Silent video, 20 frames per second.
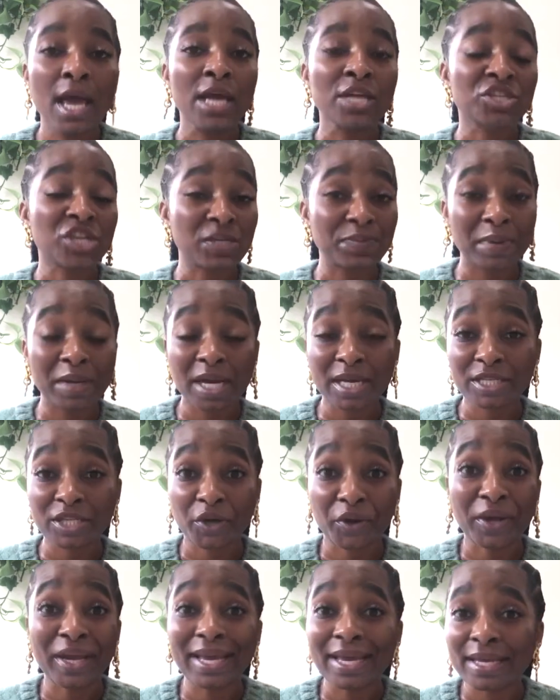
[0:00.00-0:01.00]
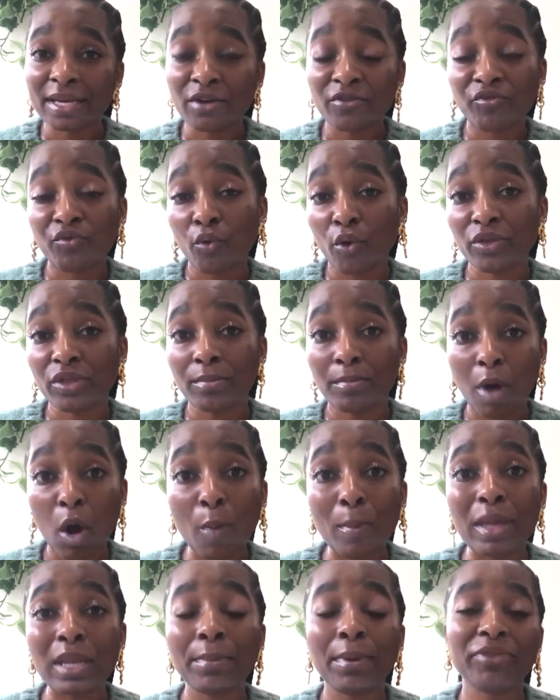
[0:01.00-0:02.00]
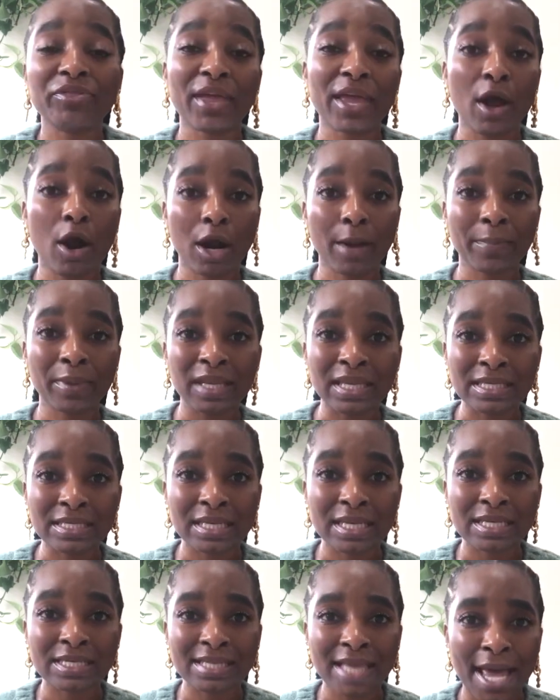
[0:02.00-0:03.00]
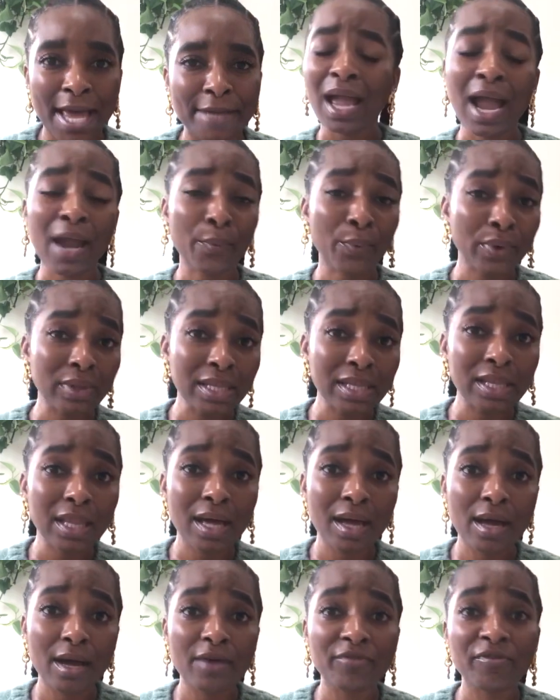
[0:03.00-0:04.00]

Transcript: just because they're in for the moment, but they are pieces that I really love.